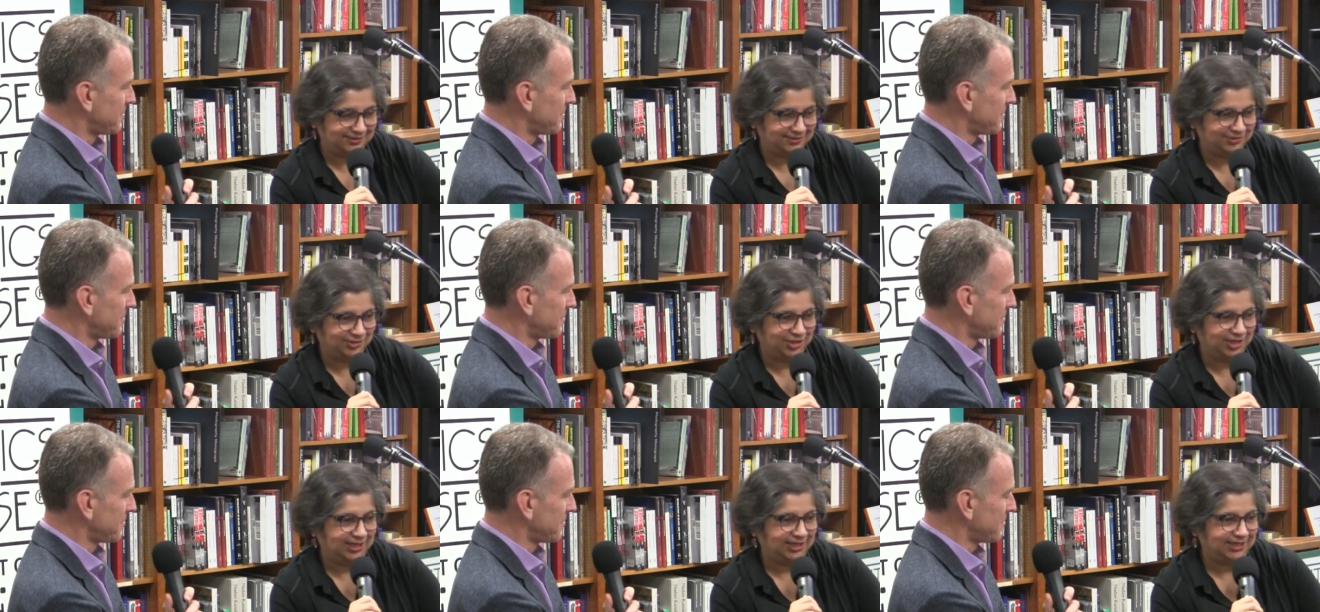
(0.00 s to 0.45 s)
Speaker 1: as
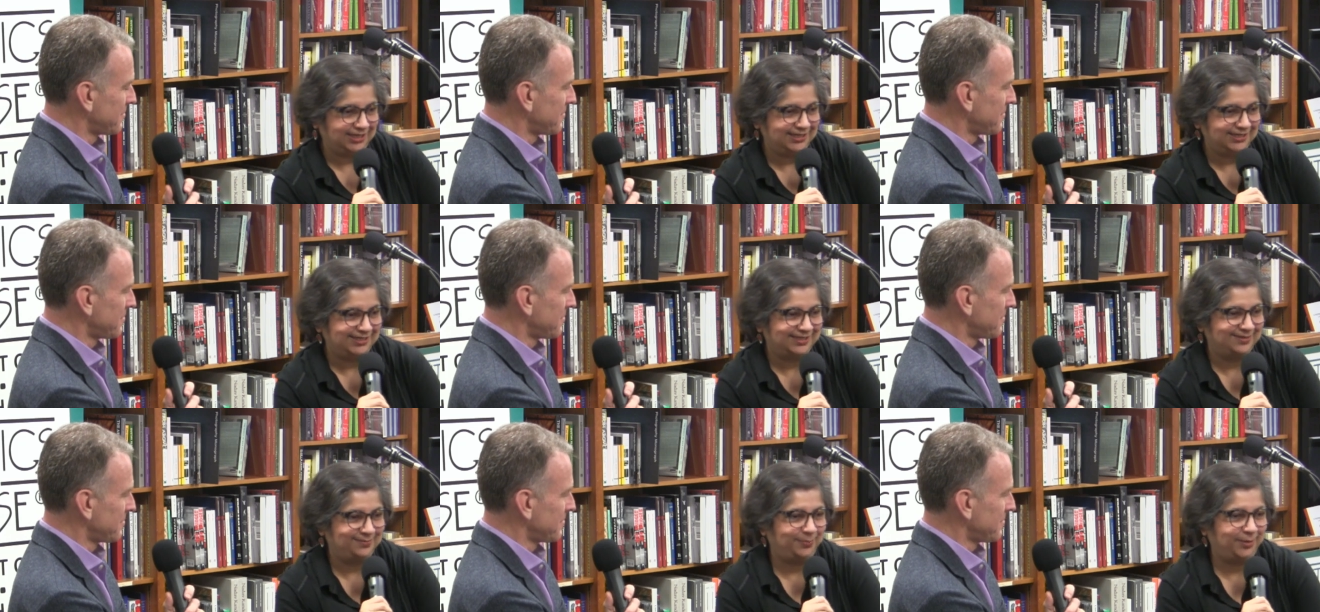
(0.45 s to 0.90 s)

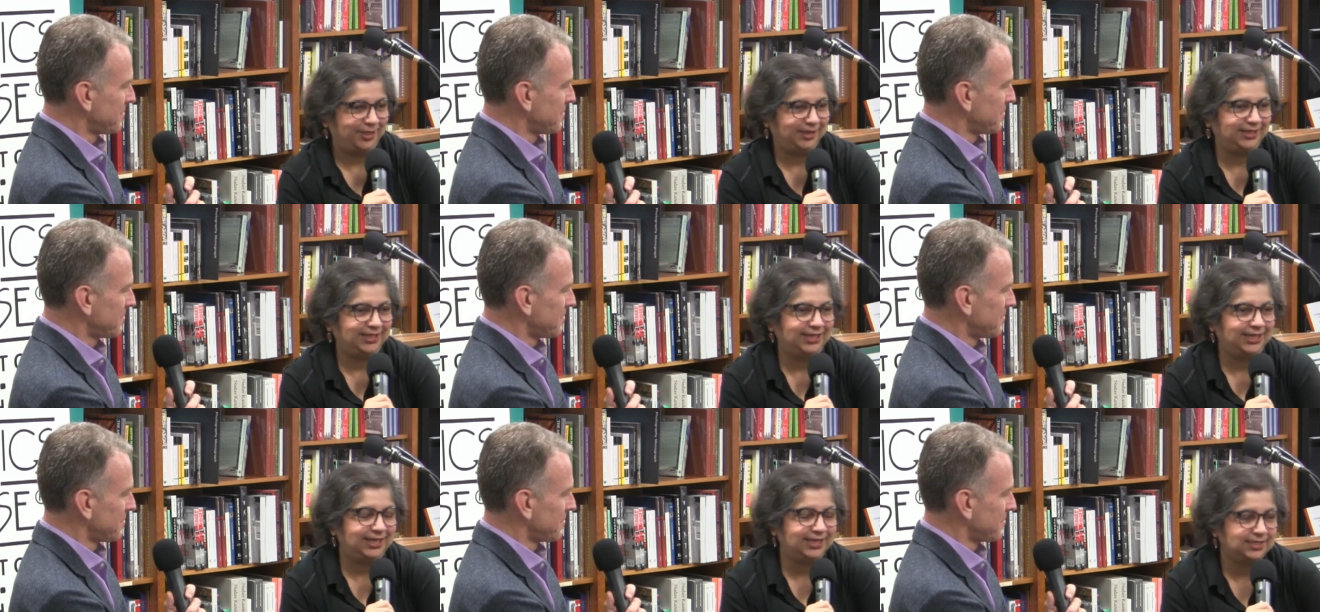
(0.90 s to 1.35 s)
journalists, but
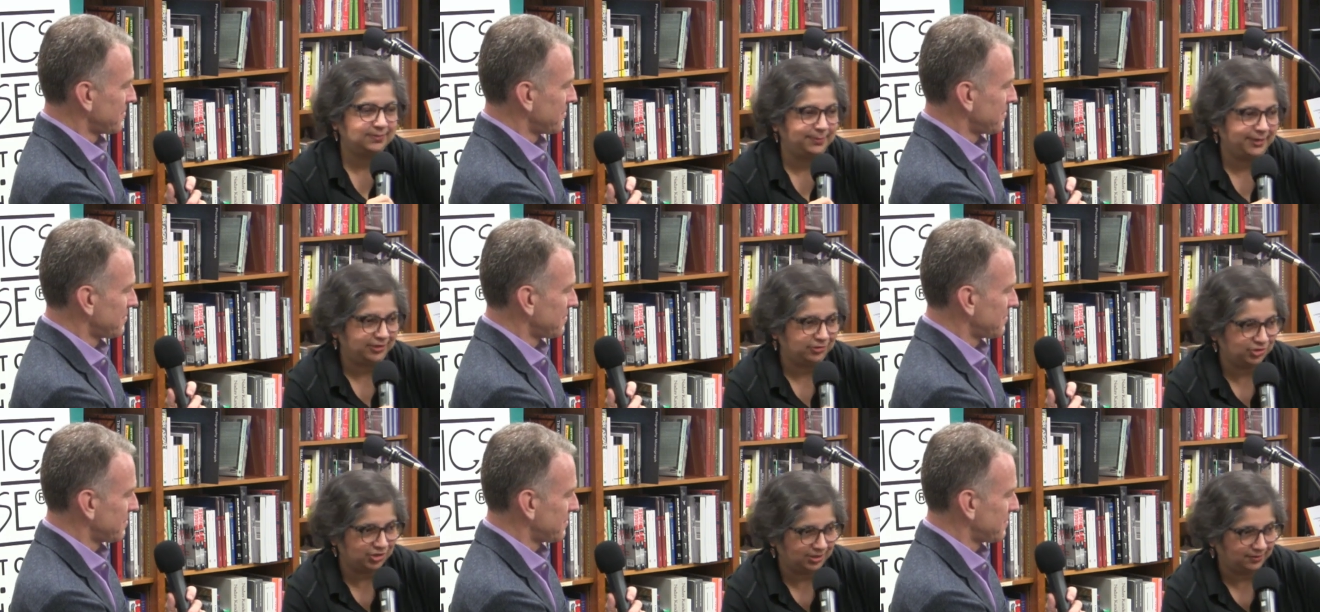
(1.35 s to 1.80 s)
the
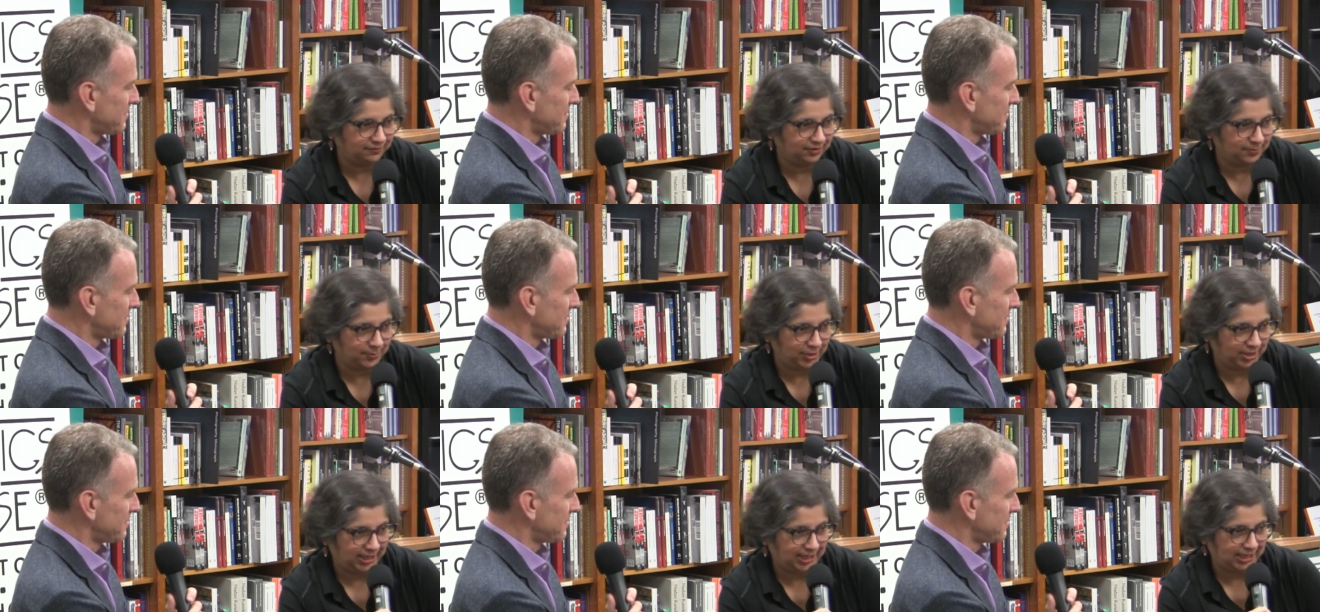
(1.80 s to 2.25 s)
expansion of
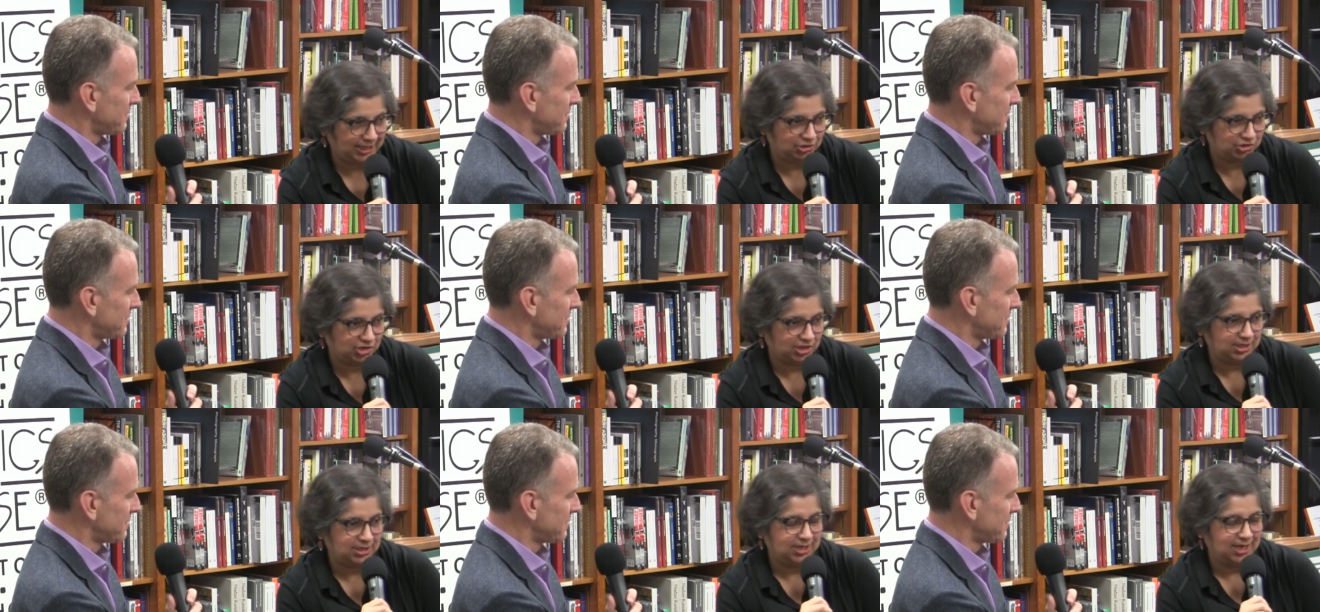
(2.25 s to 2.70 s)

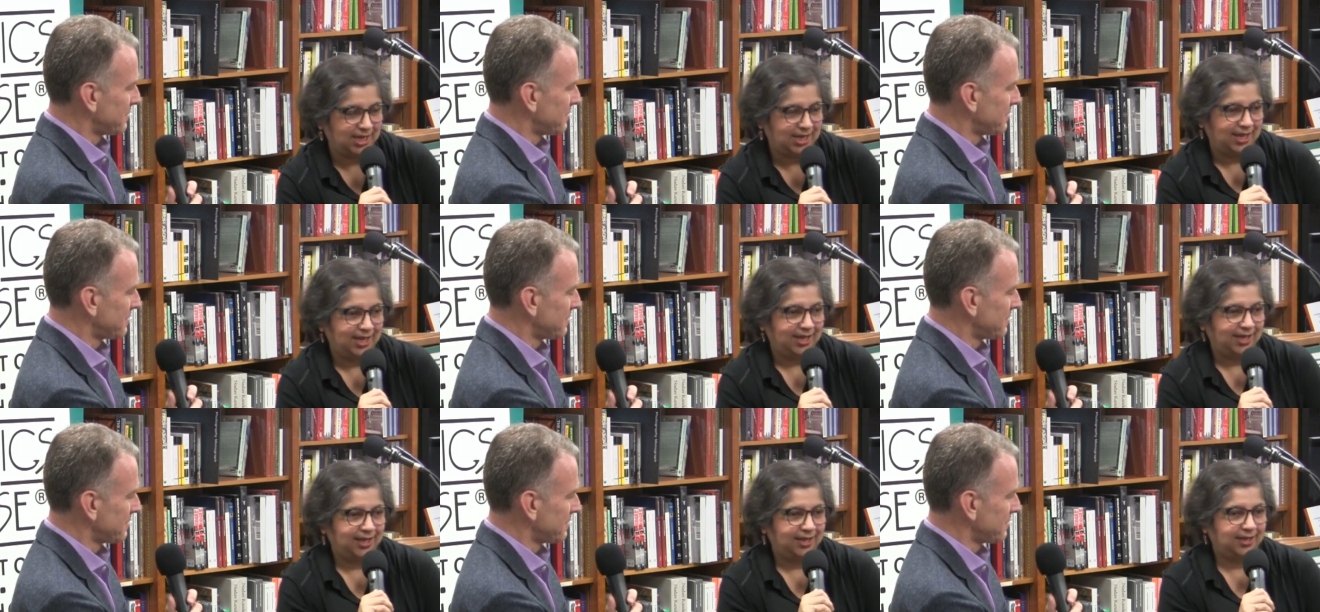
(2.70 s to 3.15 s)
communication
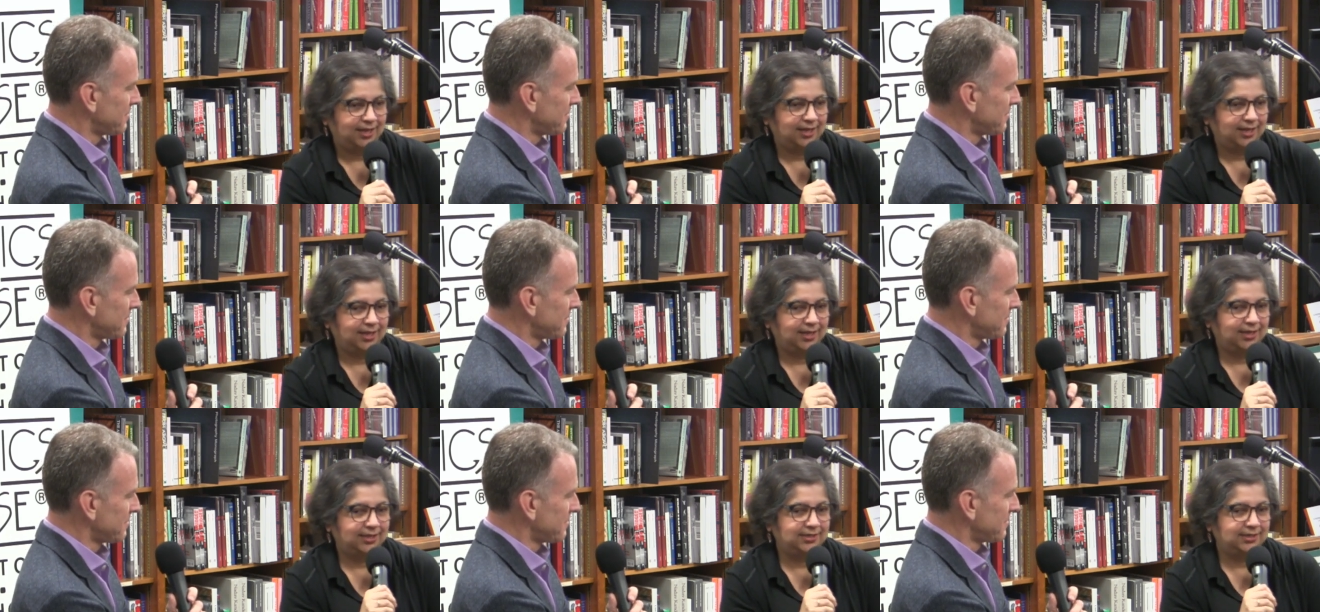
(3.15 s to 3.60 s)

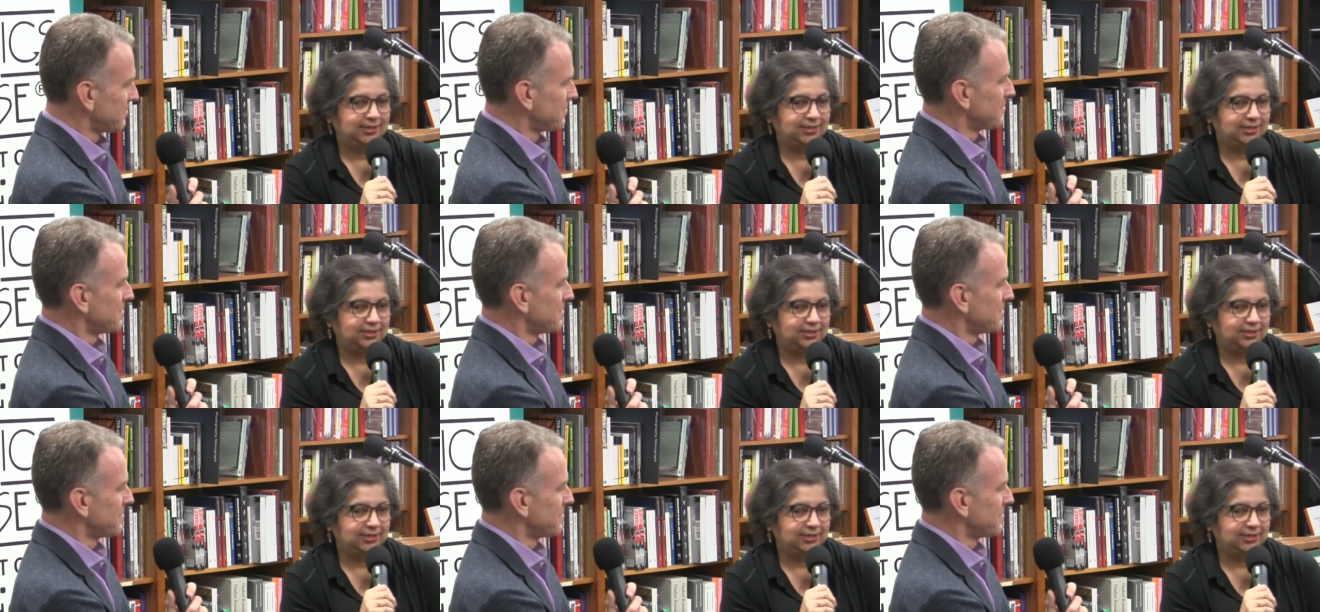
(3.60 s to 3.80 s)
uh,